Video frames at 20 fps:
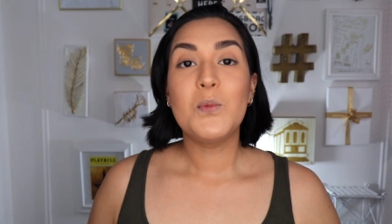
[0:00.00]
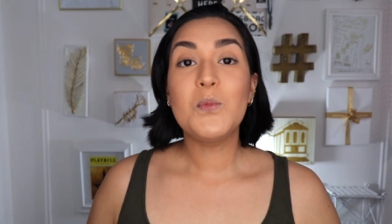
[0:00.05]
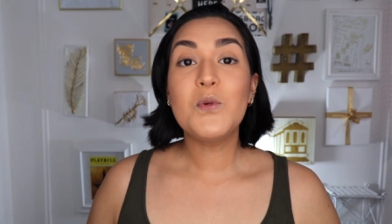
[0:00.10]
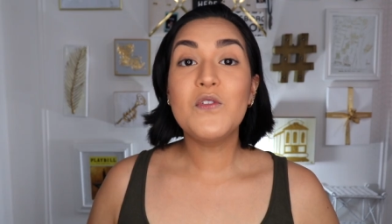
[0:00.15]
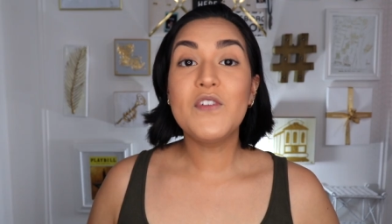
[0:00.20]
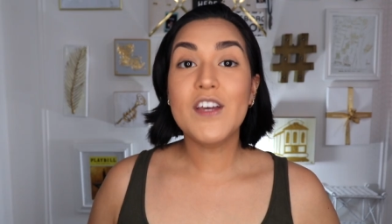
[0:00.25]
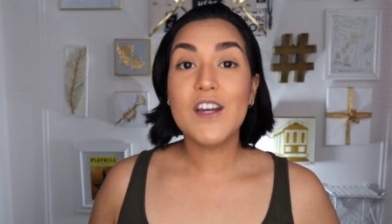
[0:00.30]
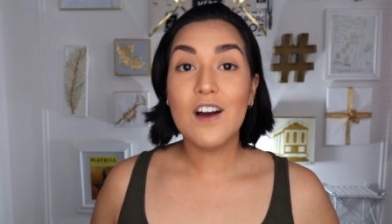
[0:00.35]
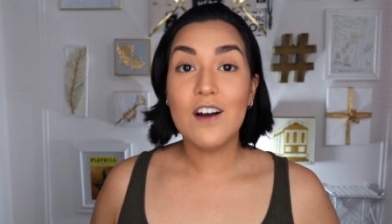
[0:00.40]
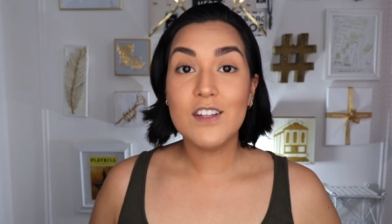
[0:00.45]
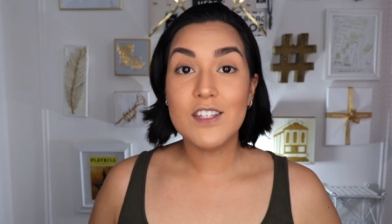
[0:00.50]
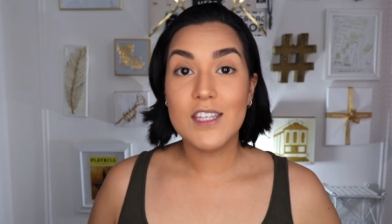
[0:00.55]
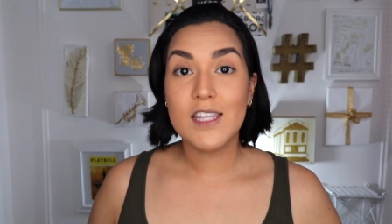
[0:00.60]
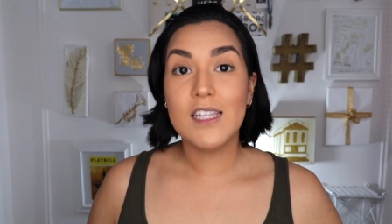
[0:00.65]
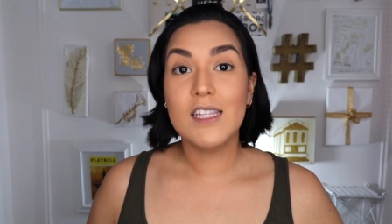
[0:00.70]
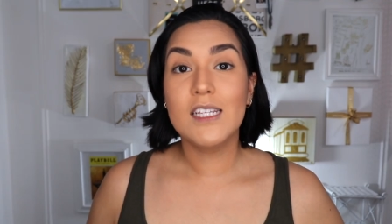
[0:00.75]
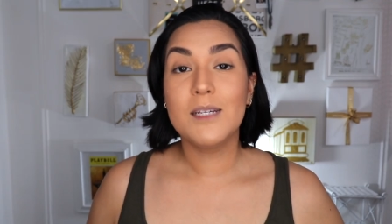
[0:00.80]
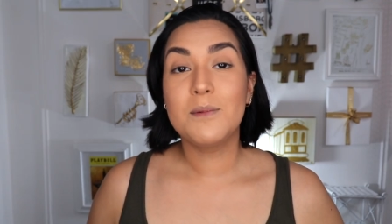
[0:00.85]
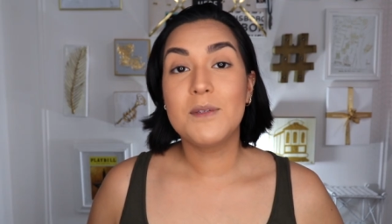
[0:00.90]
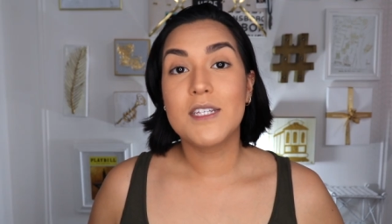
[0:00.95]
Moving on to
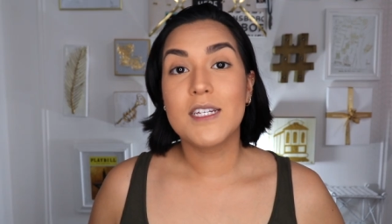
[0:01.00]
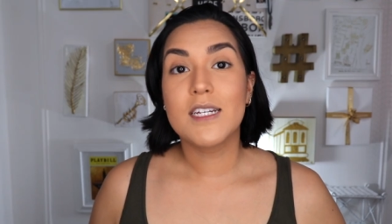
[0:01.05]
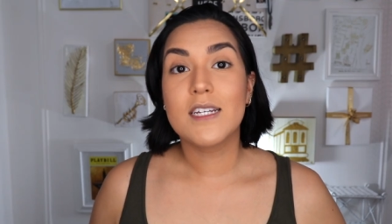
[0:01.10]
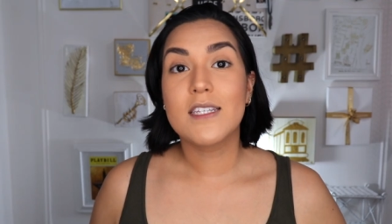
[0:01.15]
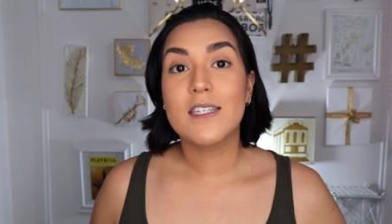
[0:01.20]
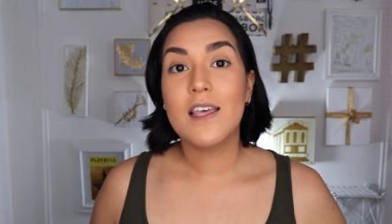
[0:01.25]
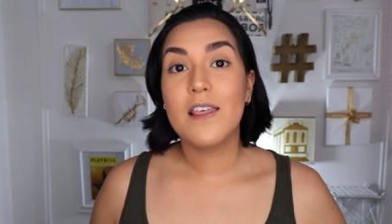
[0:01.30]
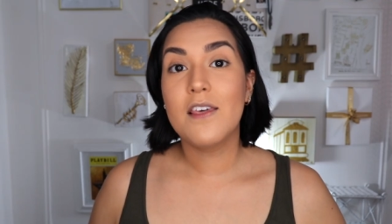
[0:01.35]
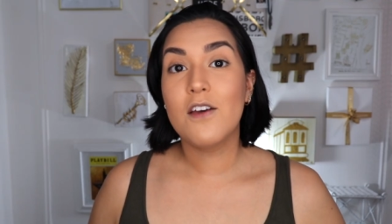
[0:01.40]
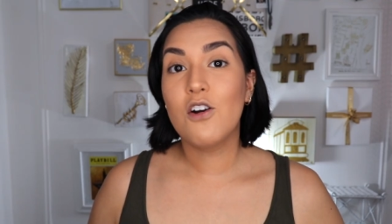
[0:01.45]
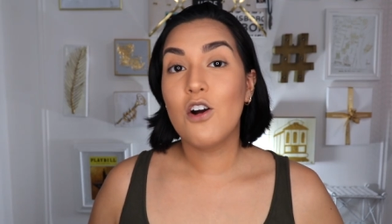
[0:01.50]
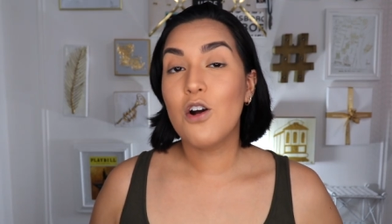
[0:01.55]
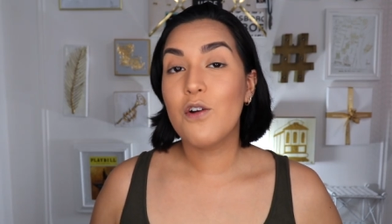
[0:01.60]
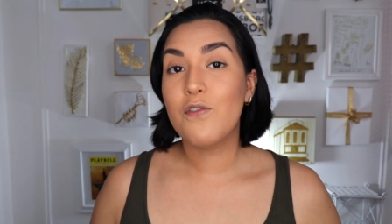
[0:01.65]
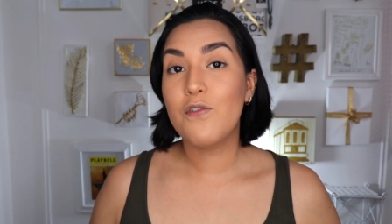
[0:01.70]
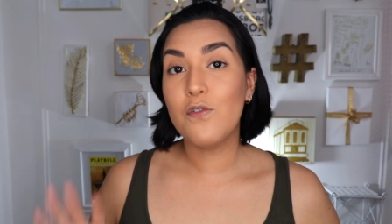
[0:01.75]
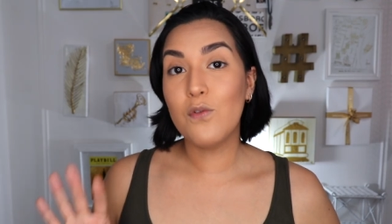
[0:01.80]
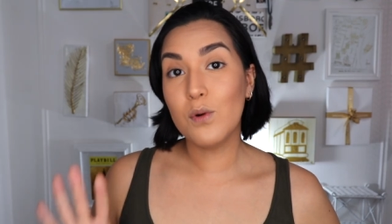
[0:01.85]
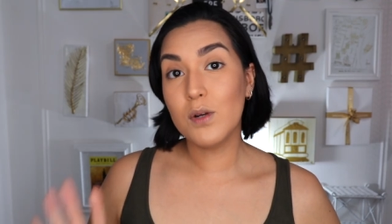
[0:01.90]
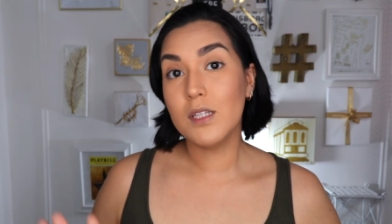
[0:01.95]
the lipsticks. There are
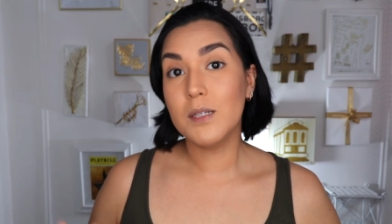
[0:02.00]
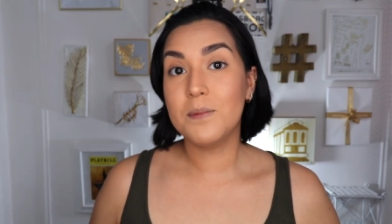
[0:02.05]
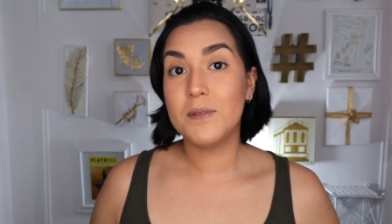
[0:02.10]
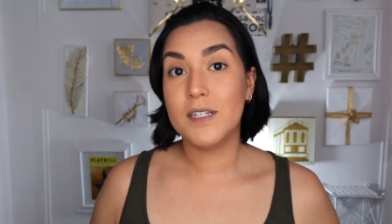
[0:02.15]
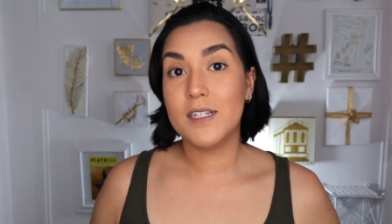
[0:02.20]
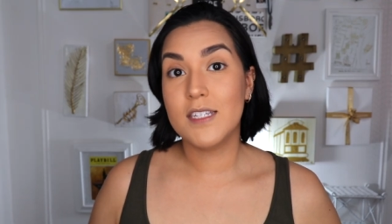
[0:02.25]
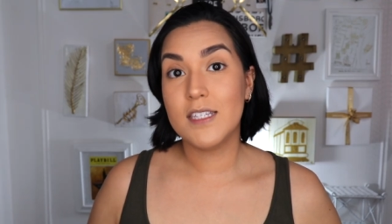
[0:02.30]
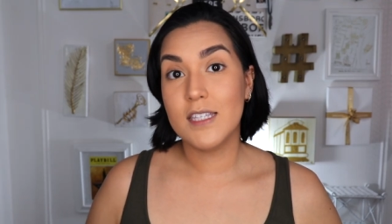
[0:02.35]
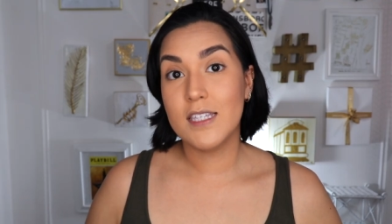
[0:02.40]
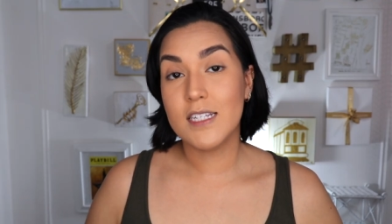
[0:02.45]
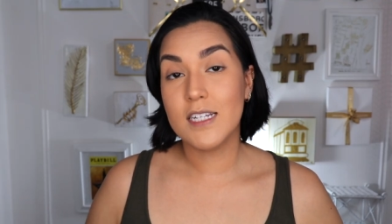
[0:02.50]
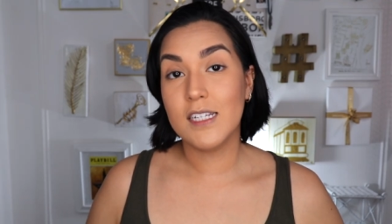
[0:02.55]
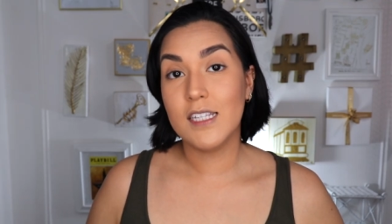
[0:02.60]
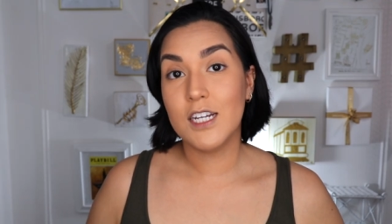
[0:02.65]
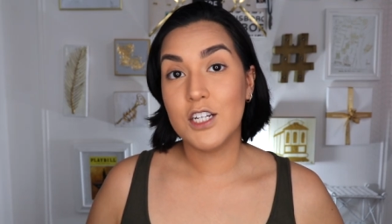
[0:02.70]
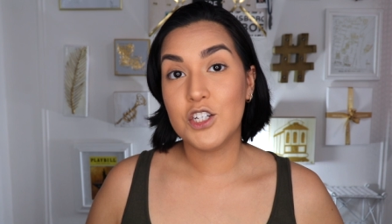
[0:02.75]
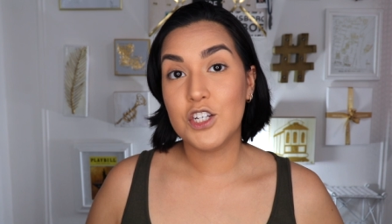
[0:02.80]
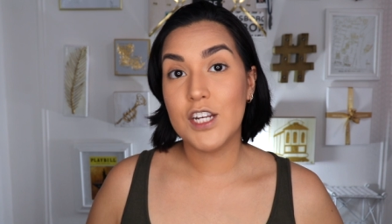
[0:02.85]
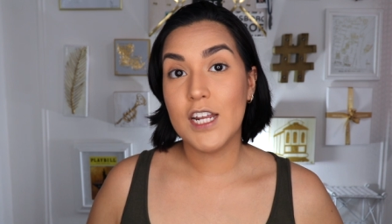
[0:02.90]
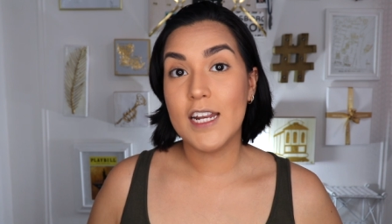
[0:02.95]
four lipsticks to this
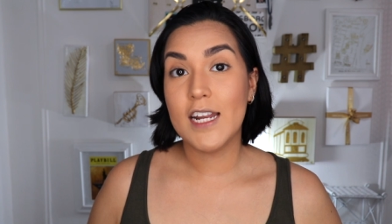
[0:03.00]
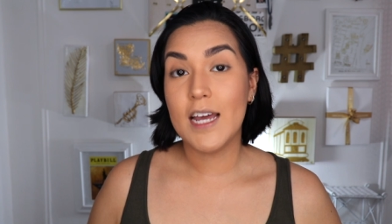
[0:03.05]
collection